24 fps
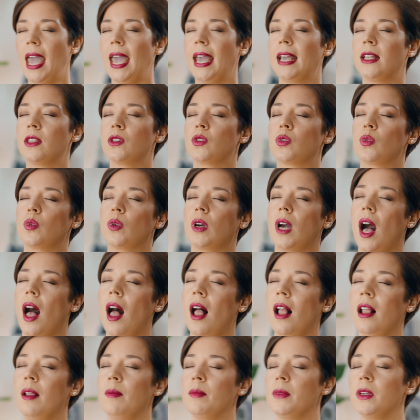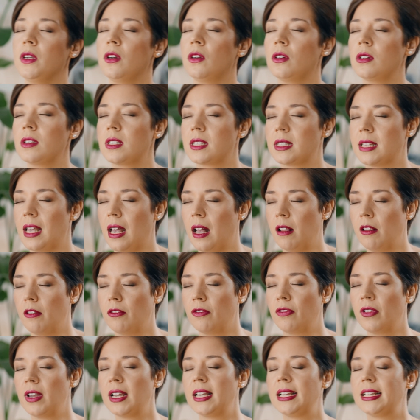and to calm
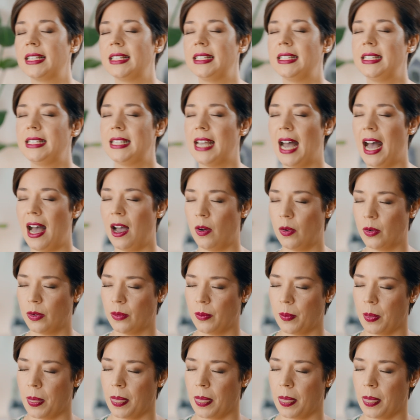yourself down